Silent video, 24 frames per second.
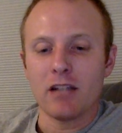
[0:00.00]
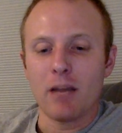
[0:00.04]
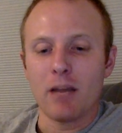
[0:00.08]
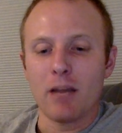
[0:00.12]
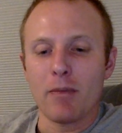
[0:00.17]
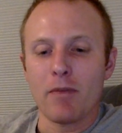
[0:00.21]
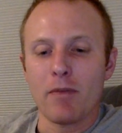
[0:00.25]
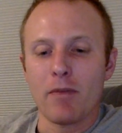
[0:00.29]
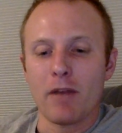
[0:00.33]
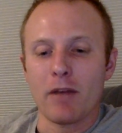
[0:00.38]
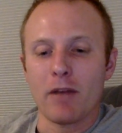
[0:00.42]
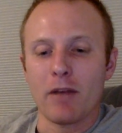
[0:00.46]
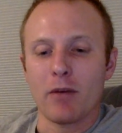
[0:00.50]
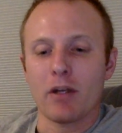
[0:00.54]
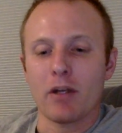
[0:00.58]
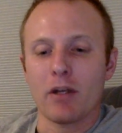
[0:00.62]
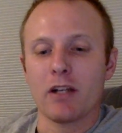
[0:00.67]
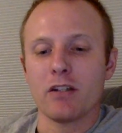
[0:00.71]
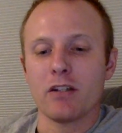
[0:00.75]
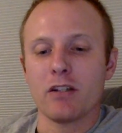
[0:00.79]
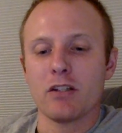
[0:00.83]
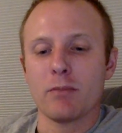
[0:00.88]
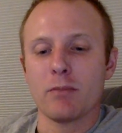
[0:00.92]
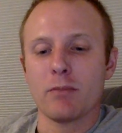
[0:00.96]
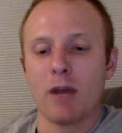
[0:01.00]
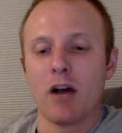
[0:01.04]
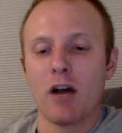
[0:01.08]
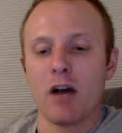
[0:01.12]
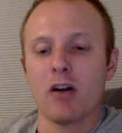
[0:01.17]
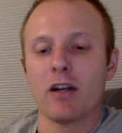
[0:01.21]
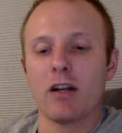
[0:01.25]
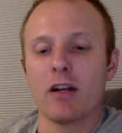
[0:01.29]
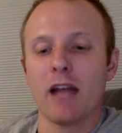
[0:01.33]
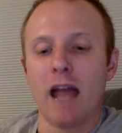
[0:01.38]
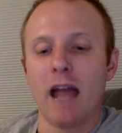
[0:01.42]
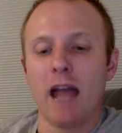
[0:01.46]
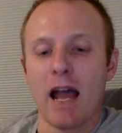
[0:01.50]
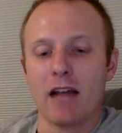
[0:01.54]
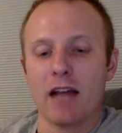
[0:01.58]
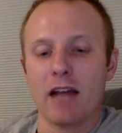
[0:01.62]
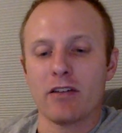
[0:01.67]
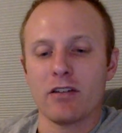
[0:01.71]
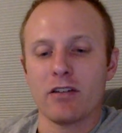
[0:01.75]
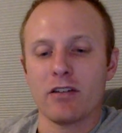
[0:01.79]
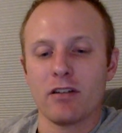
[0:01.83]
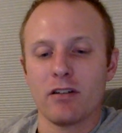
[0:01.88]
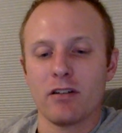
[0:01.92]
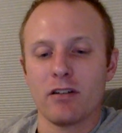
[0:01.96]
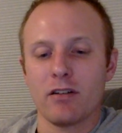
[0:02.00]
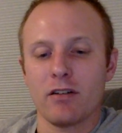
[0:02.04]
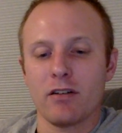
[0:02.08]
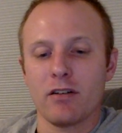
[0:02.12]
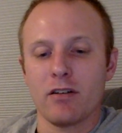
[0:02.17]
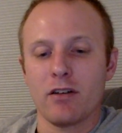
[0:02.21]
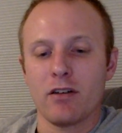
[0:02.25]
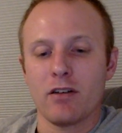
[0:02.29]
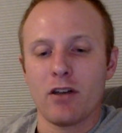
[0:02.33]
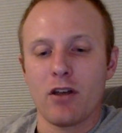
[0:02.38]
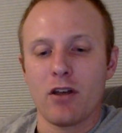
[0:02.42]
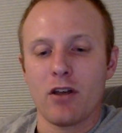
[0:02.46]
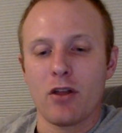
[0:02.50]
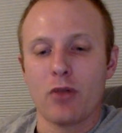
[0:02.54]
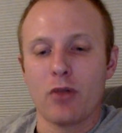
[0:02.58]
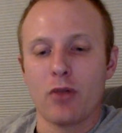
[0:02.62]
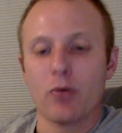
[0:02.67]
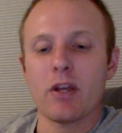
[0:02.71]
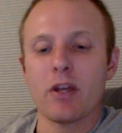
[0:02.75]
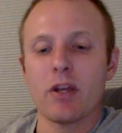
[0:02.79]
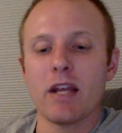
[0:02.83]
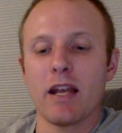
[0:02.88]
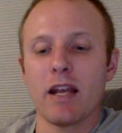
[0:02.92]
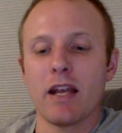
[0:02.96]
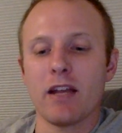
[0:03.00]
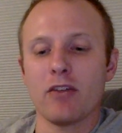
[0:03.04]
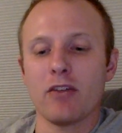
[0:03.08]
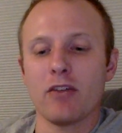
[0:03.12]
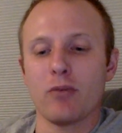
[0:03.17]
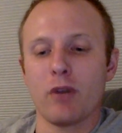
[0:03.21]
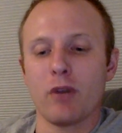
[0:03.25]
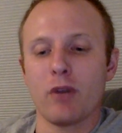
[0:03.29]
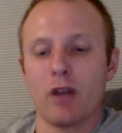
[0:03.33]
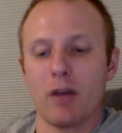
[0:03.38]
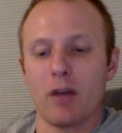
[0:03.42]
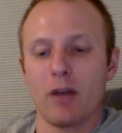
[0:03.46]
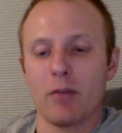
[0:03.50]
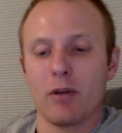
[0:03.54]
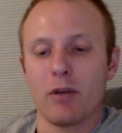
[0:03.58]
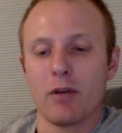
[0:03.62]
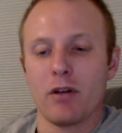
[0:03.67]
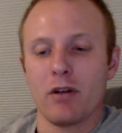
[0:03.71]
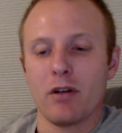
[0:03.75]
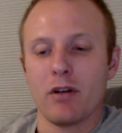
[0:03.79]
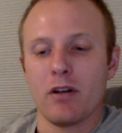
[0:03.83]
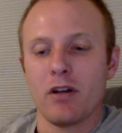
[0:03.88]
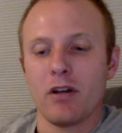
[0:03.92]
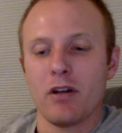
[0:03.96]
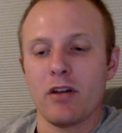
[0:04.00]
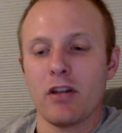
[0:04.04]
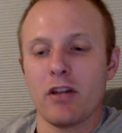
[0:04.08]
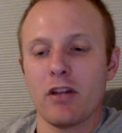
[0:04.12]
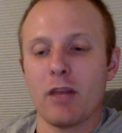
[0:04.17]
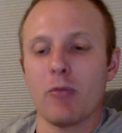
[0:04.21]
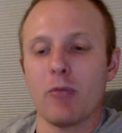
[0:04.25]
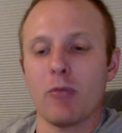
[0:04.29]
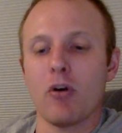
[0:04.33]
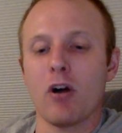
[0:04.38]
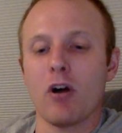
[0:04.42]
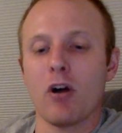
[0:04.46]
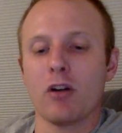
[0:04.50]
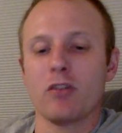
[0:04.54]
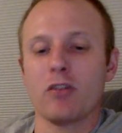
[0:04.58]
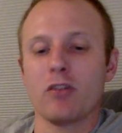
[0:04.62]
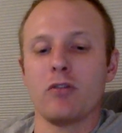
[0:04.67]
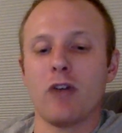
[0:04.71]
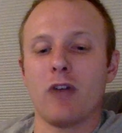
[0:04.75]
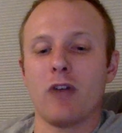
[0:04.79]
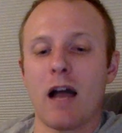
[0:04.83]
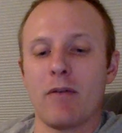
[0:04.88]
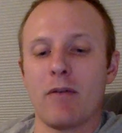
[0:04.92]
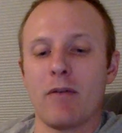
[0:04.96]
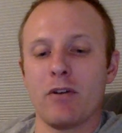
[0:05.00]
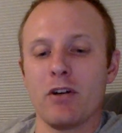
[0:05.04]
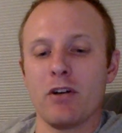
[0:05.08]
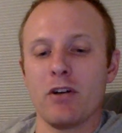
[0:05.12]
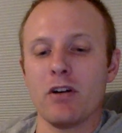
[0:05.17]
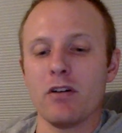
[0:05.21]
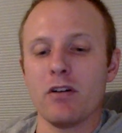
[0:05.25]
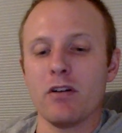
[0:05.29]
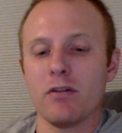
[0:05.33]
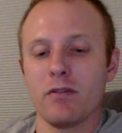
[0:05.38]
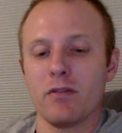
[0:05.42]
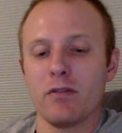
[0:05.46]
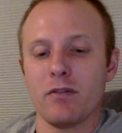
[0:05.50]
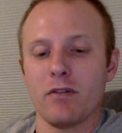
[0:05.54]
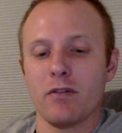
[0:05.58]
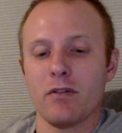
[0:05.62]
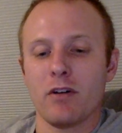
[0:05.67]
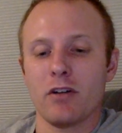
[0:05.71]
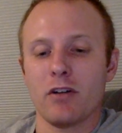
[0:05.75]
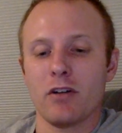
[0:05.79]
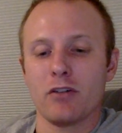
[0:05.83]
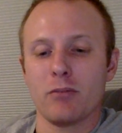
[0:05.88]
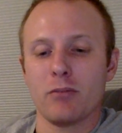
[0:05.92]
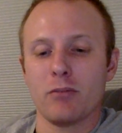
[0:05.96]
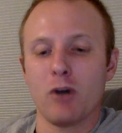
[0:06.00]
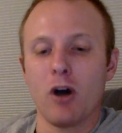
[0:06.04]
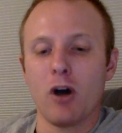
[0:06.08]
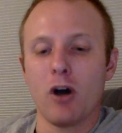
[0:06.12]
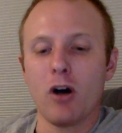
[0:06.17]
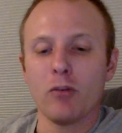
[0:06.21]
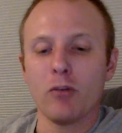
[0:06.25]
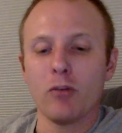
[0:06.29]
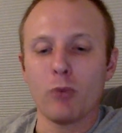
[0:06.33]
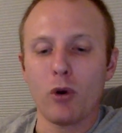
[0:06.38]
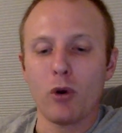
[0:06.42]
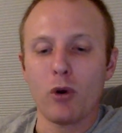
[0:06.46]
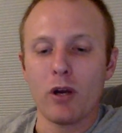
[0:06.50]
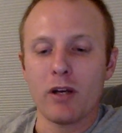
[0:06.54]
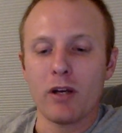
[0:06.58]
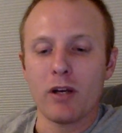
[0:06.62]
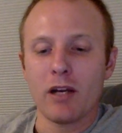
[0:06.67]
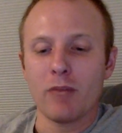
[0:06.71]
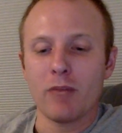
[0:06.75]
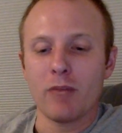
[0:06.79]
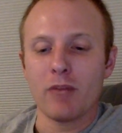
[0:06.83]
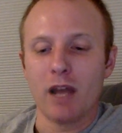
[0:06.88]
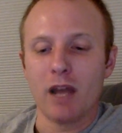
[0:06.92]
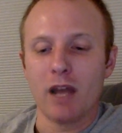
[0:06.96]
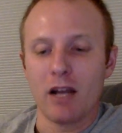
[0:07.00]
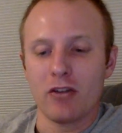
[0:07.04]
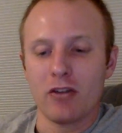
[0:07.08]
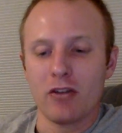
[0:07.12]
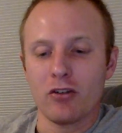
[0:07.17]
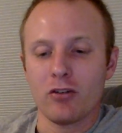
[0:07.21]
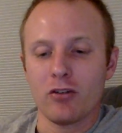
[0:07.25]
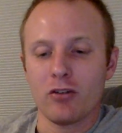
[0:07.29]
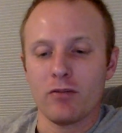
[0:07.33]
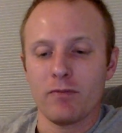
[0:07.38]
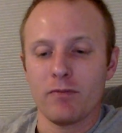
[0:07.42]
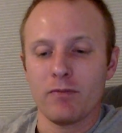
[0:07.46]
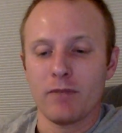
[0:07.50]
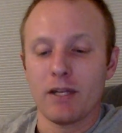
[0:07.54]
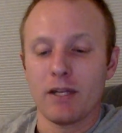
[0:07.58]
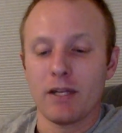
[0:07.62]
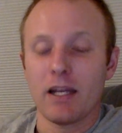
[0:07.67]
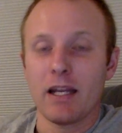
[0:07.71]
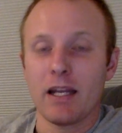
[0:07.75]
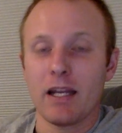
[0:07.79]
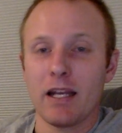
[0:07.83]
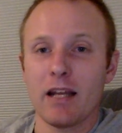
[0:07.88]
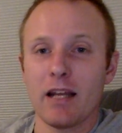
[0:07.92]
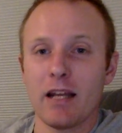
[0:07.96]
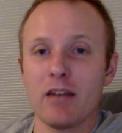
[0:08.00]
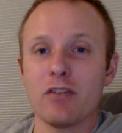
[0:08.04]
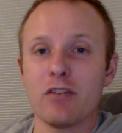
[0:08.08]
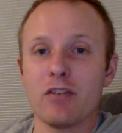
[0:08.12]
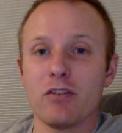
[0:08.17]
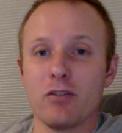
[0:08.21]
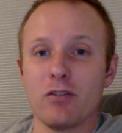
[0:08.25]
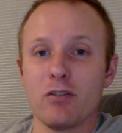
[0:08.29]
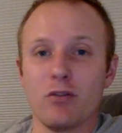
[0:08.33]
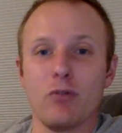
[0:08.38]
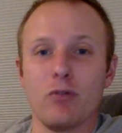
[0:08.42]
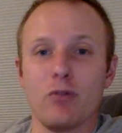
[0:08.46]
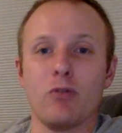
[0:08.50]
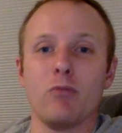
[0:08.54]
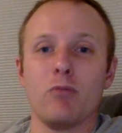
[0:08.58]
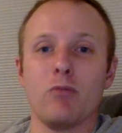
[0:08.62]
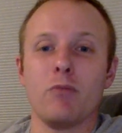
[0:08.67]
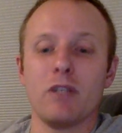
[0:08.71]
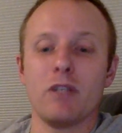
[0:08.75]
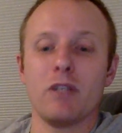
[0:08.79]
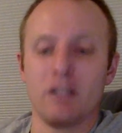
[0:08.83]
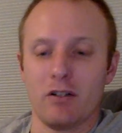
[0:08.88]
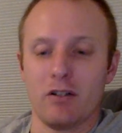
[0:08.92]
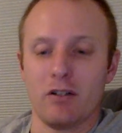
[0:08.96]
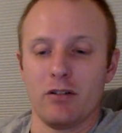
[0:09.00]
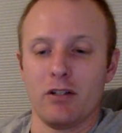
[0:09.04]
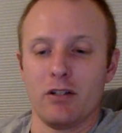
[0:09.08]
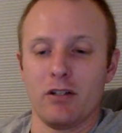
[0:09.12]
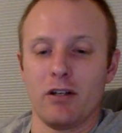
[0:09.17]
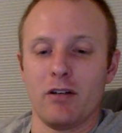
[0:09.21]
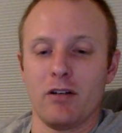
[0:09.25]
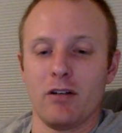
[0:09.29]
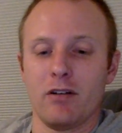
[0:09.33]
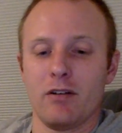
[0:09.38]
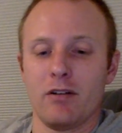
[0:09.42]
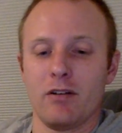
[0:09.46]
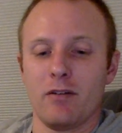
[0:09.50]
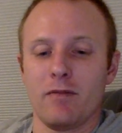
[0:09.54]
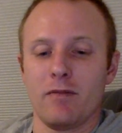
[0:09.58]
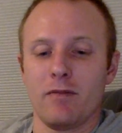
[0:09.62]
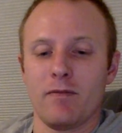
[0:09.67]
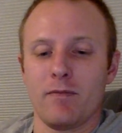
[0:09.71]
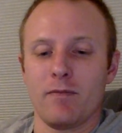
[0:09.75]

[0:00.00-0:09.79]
Hands up if anyone can spell cat. Three hands went up. They belonged to Lavender, a small boy named Nigel, and to Matilda.